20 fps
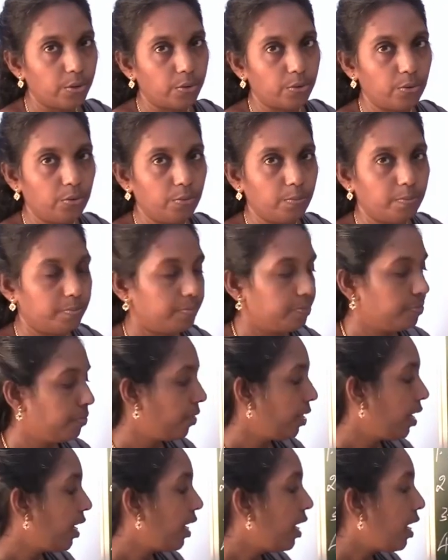room.
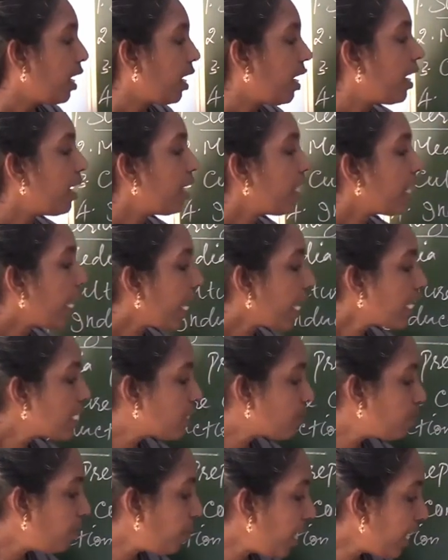And
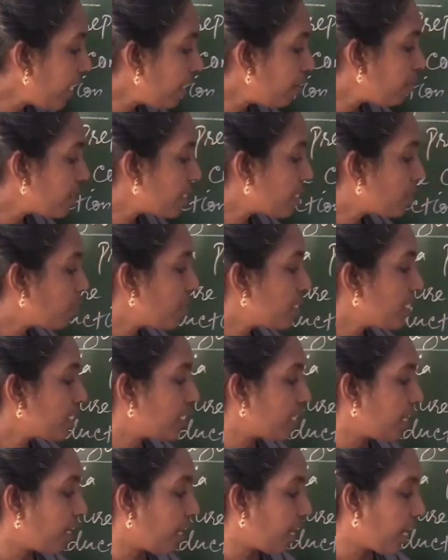explant must be
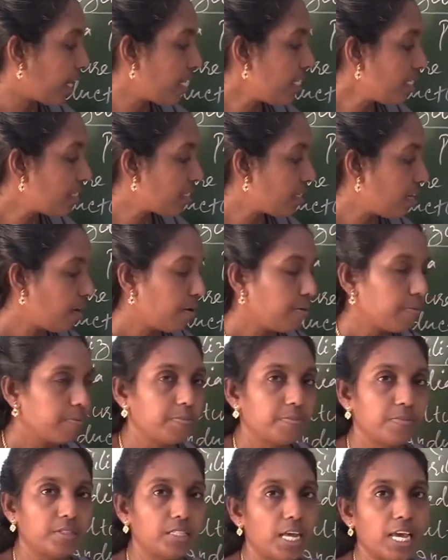sterilized.
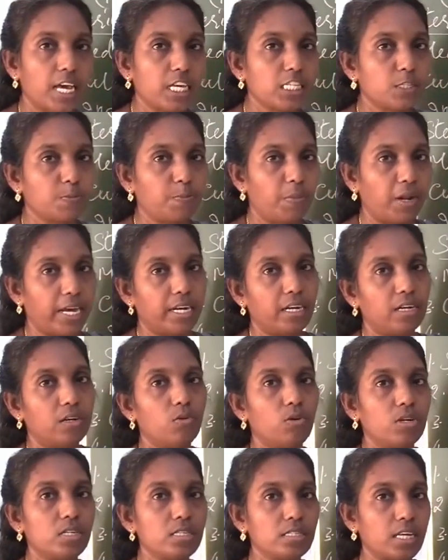The explant,
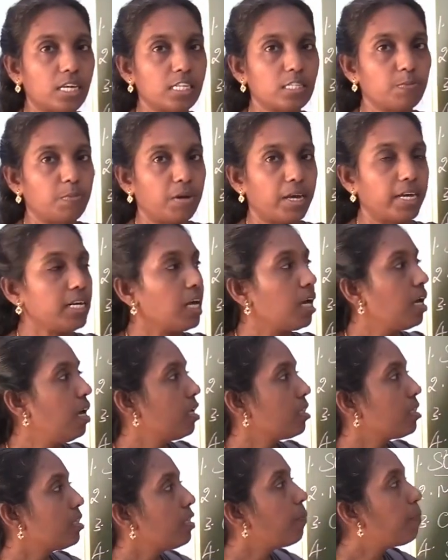what is explant?
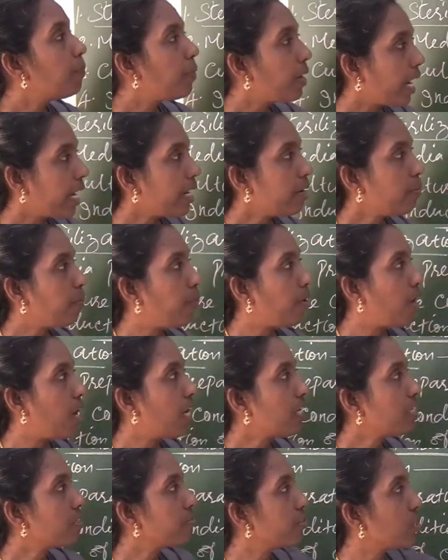The plant
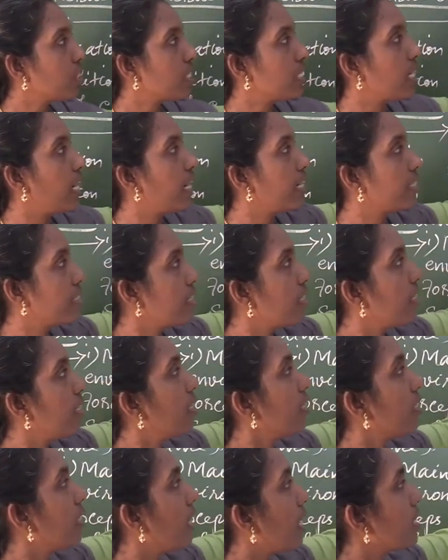part which is selected.
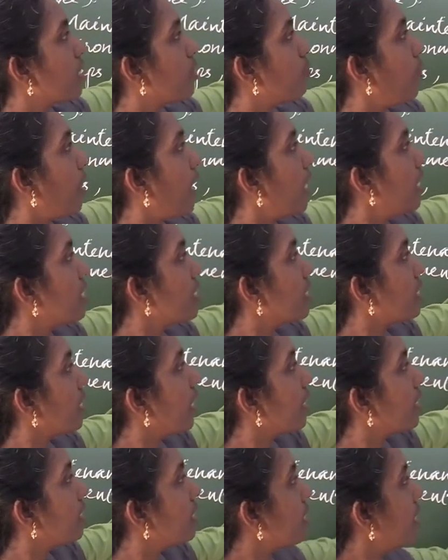Here the explant is
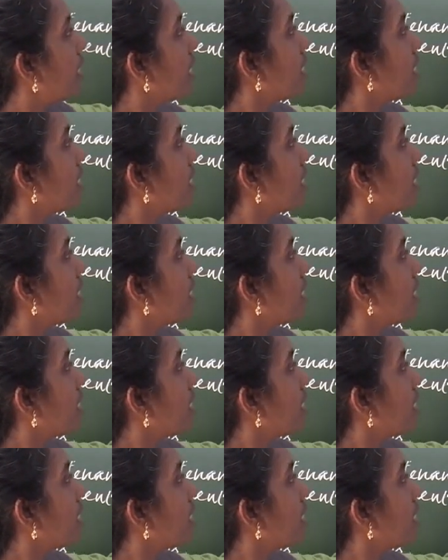selected